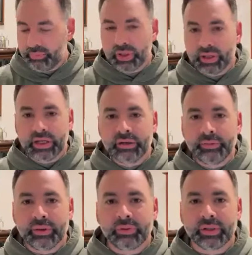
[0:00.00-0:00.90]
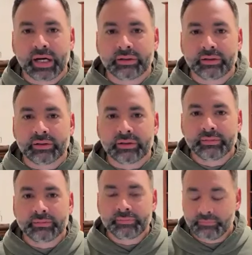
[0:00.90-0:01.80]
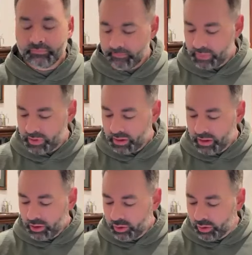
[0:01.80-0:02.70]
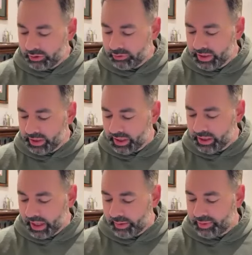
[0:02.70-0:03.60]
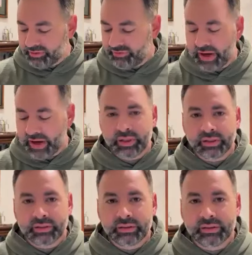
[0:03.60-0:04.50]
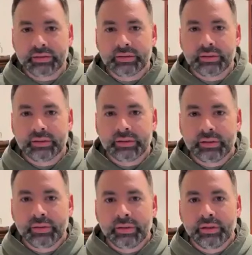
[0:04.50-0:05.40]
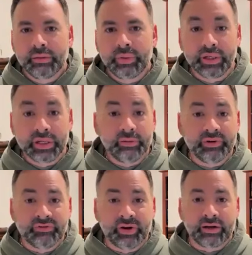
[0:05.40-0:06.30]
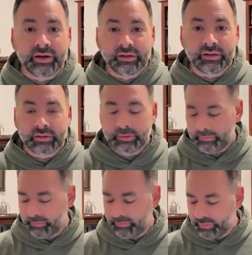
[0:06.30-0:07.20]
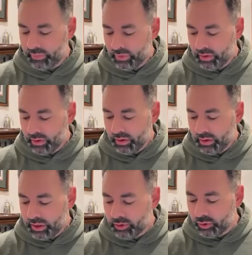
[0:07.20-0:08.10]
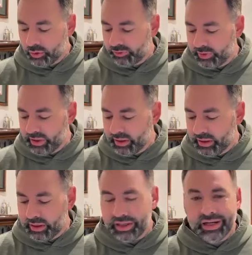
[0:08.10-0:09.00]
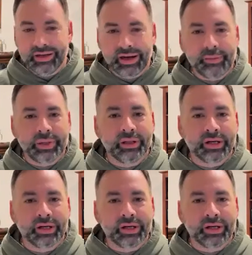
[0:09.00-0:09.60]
but need to be protectors. Your three need not be famous, but need to be fighters. And your three need not be